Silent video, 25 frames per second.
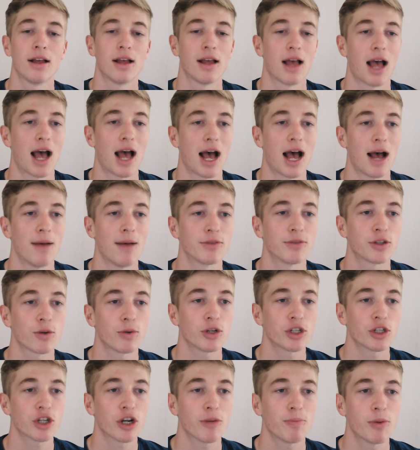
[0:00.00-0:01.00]
So we're
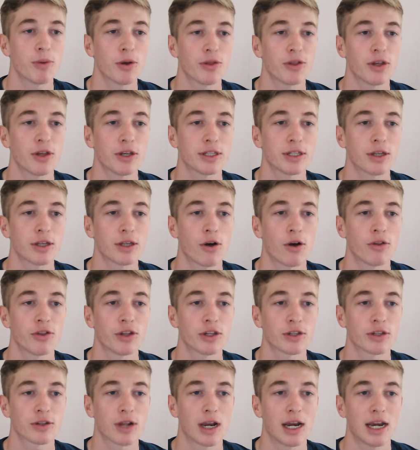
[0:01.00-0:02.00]
just going to put this on
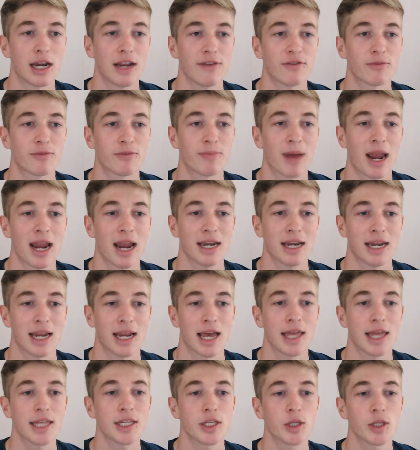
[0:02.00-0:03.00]
this left pane
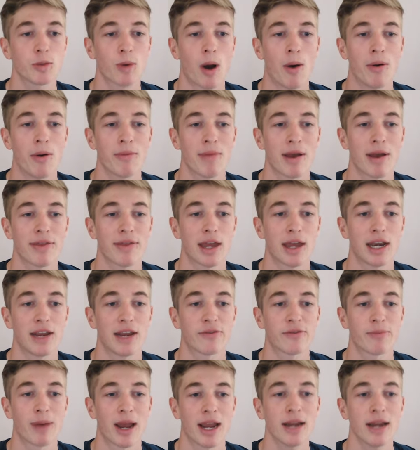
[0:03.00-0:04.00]
here. This is why we made that
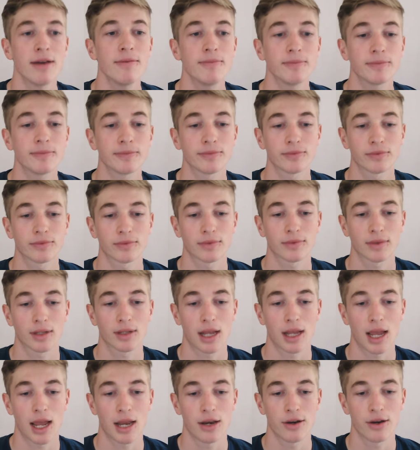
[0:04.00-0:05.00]
left pane,
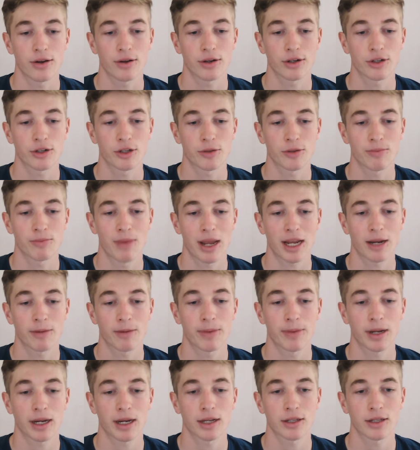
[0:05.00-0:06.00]
and you can just make it
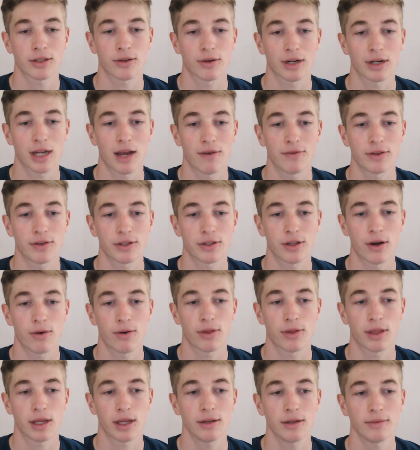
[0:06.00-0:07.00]
bigger so it covers the whole
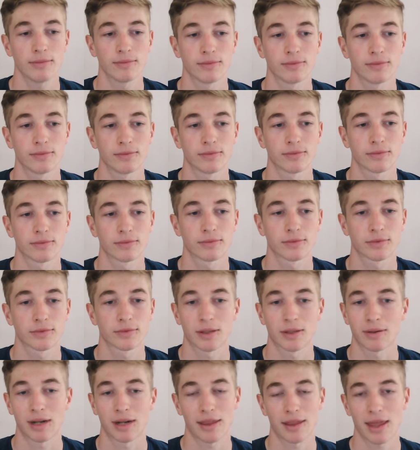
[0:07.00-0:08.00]
thing,
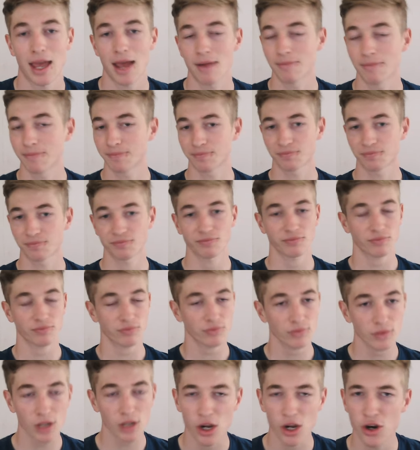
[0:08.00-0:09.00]
something like that.
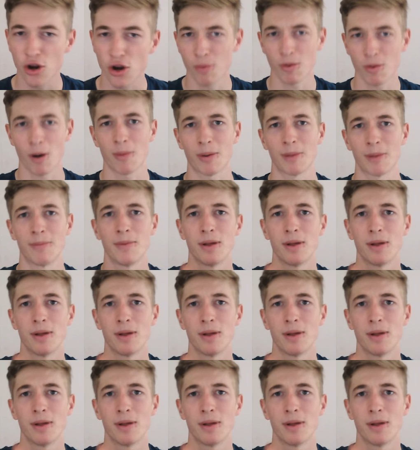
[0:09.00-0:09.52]
No problem.